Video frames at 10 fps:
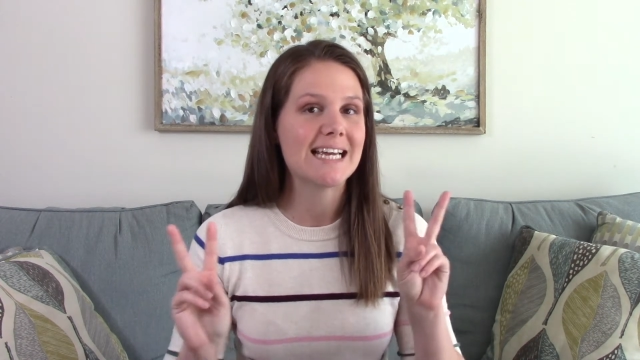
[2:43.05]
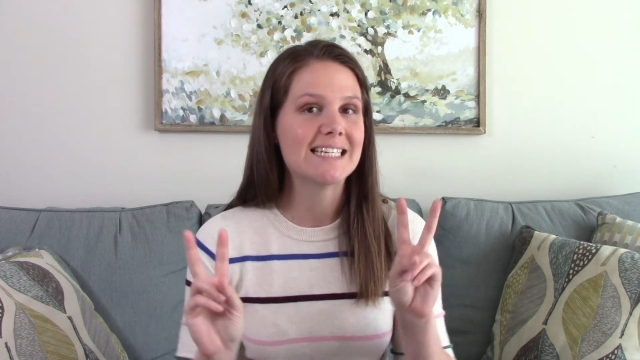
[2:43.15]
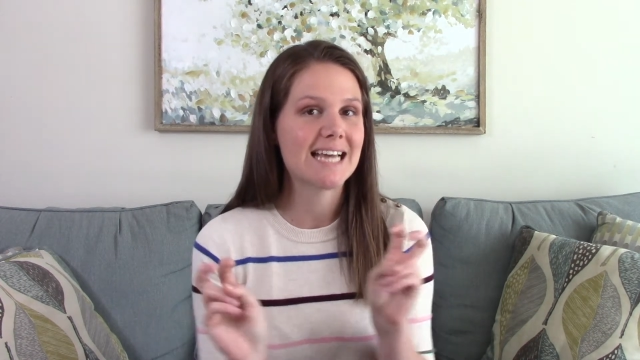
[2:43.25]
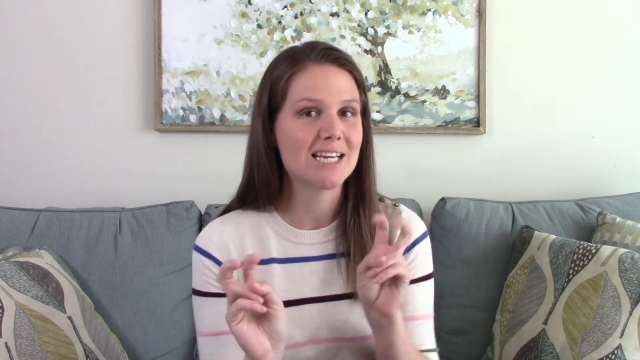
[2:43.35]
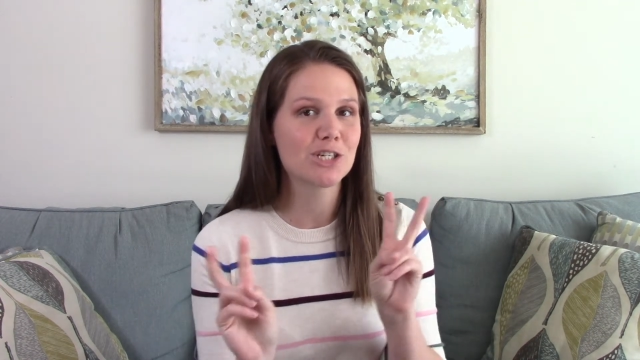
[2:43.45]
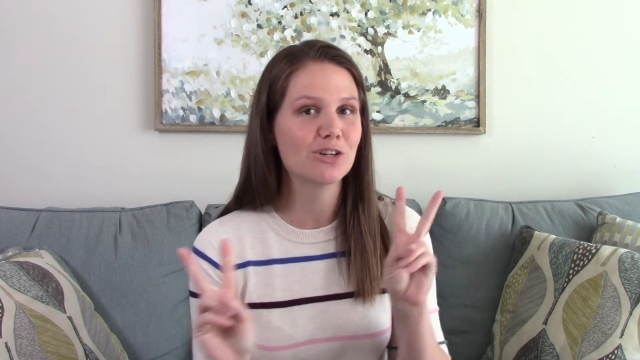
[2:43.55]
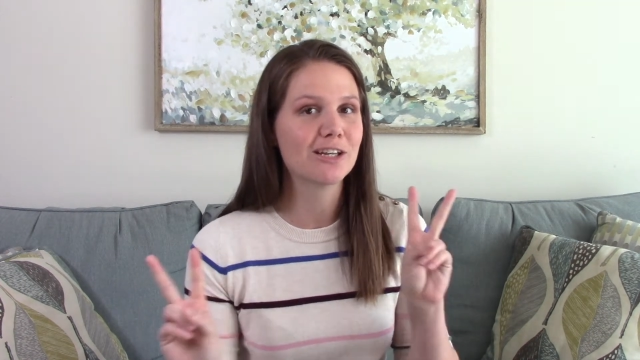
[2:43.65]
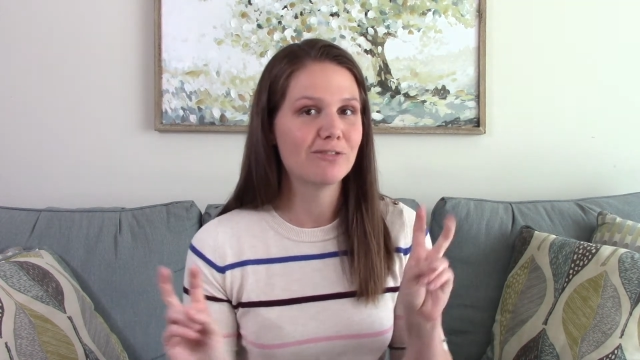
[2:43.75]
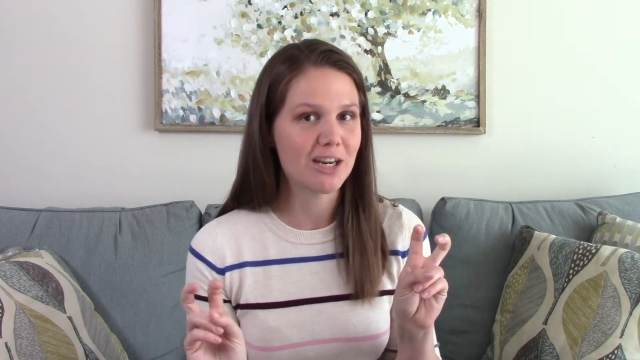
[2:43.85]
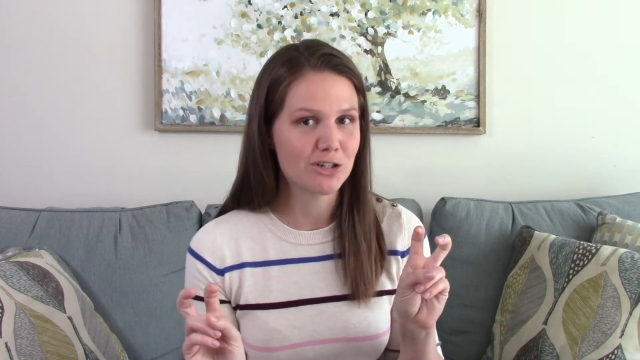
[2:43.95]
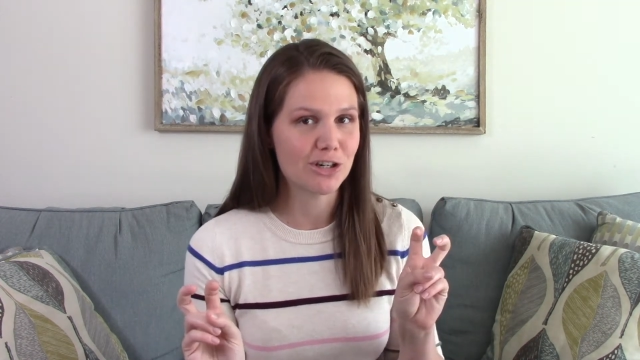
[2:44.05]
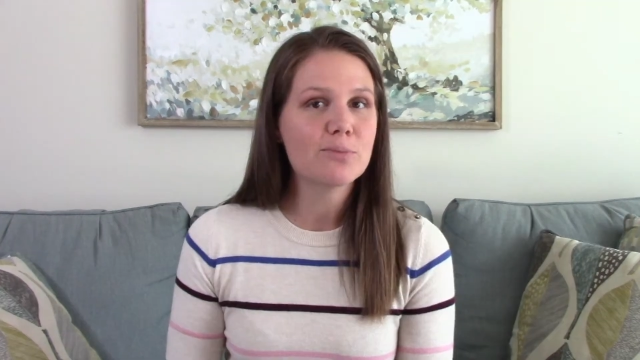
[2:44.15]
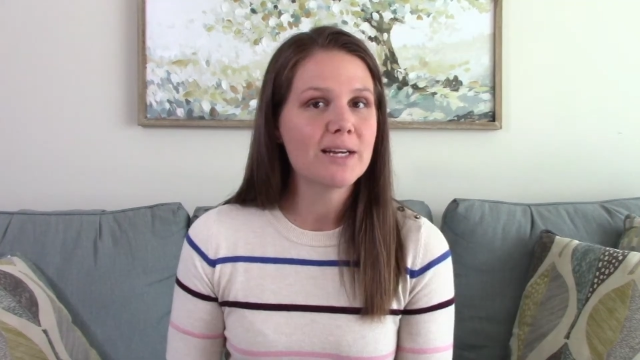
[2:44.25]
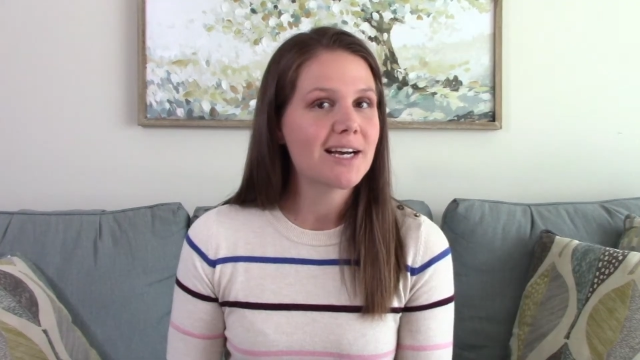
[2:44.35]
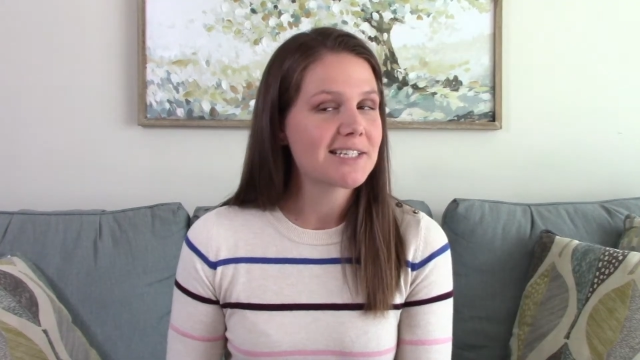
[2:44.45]
intentional adventure
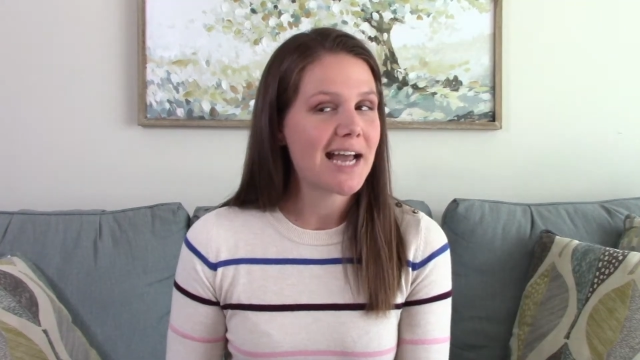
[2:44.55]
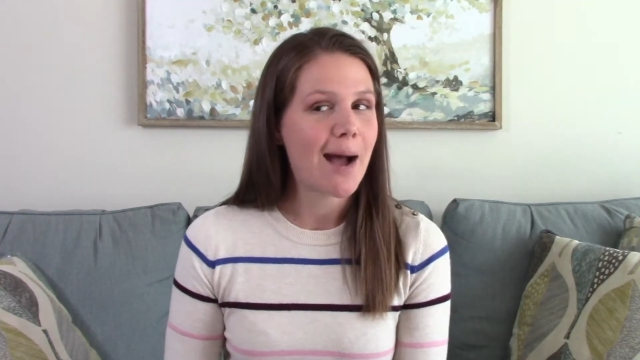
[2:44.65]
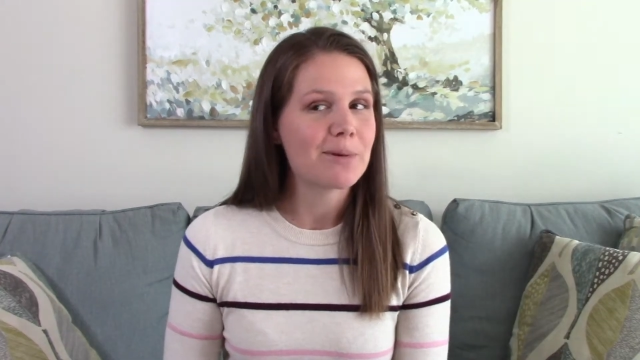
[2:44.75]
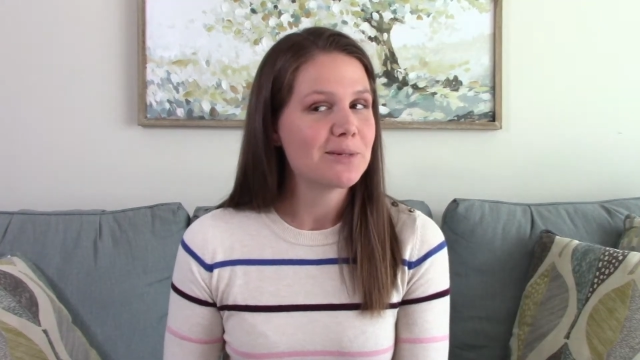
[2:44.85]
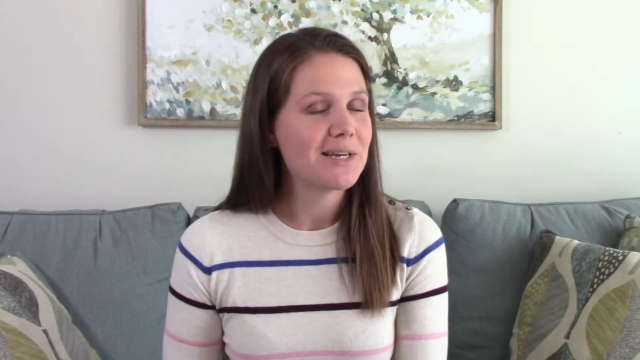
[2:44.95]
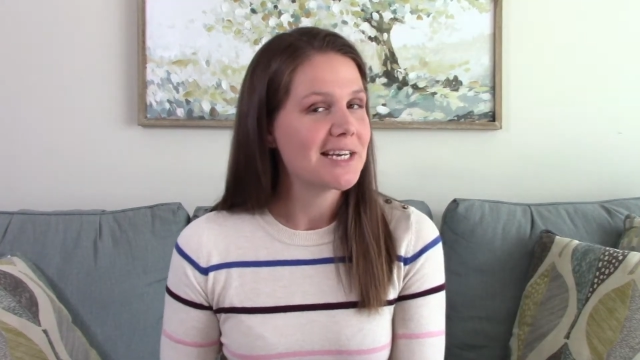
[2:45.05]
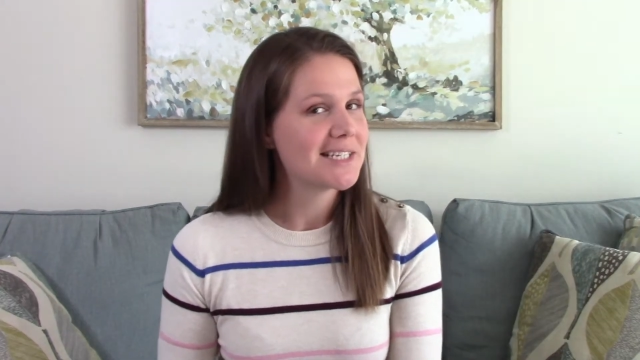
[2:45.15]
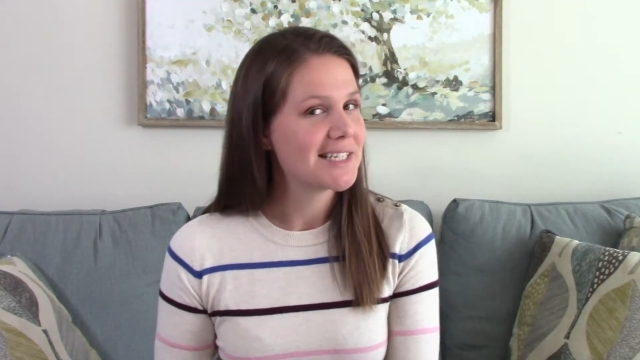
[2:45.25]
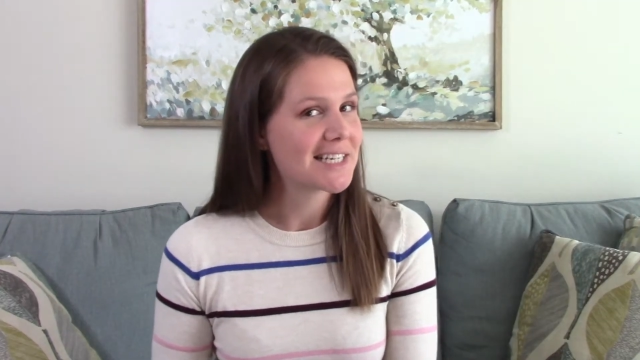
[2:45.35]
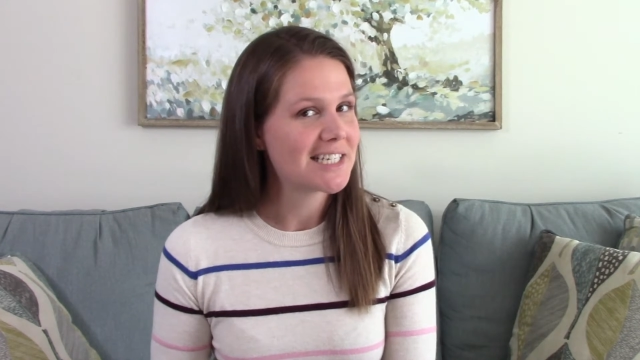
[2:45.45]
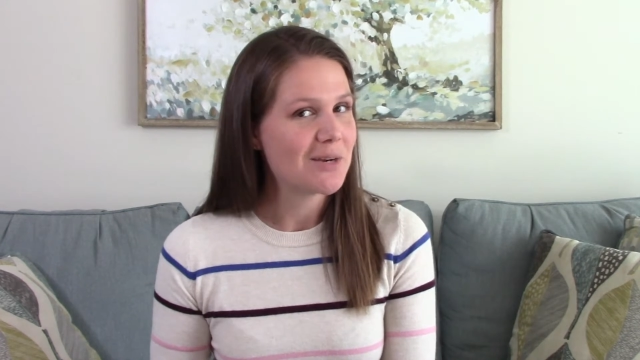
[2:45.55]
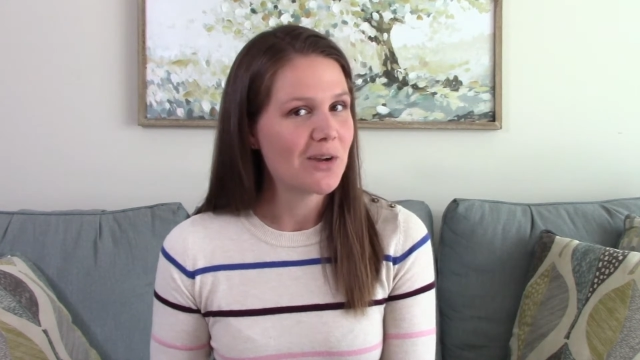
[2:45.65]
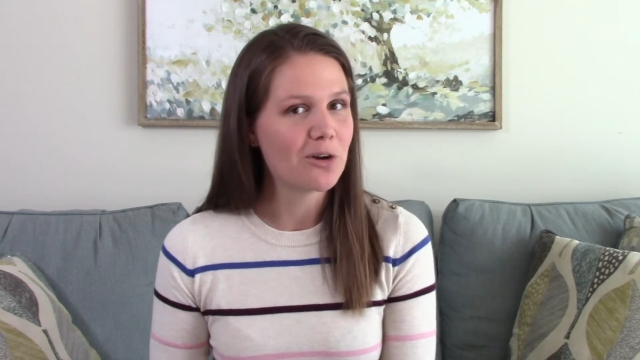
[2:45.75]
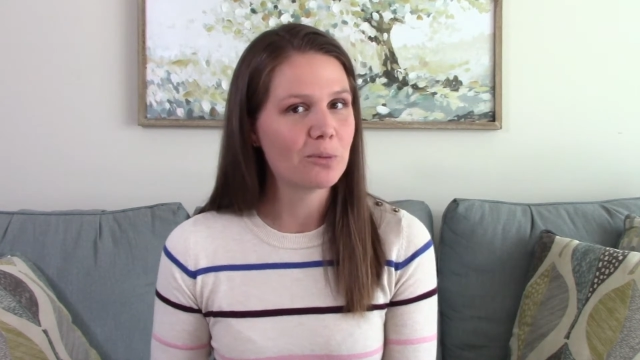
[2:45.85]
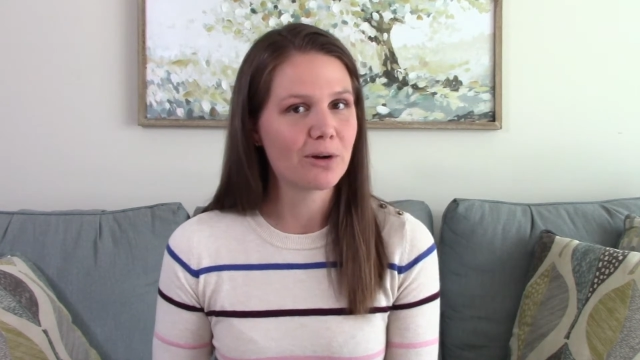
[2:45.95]
because it happened to be his
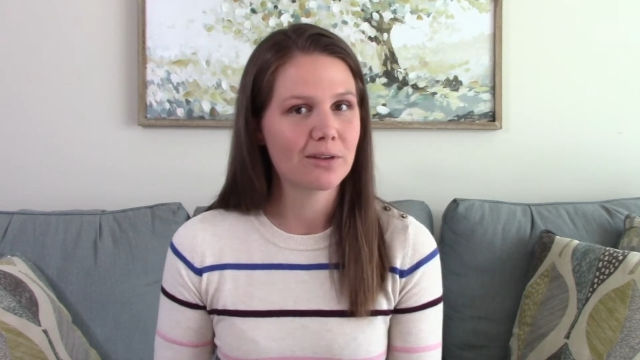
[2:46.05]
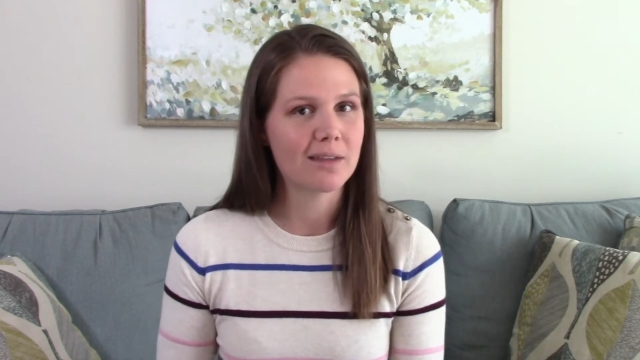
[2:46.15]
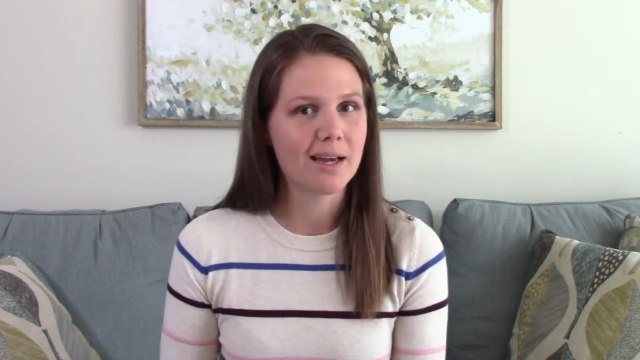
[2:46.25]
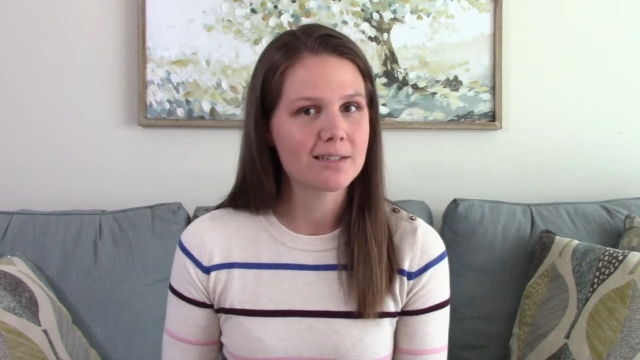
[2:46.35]
16-week-old birthday,